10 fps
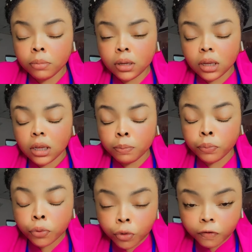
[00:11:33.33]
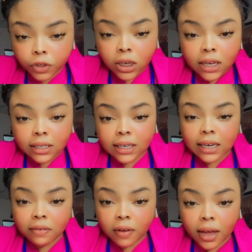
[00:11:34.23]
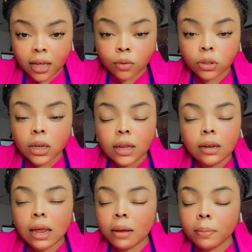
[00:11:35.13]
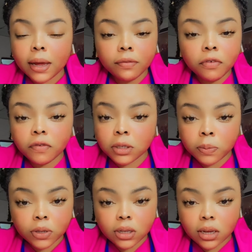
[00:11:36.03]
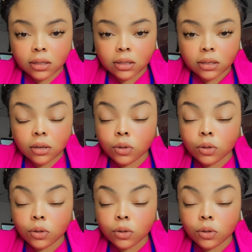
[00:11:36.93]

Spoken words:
improved their liver health, like by 50%.